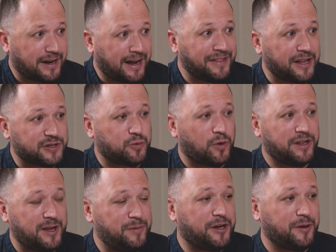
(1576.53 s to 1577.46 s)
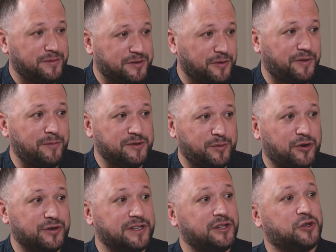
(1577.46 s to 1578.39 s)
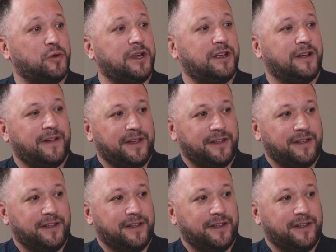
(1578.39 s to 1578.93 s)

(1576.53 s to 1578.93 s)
and that's why they become so famous, because they're doing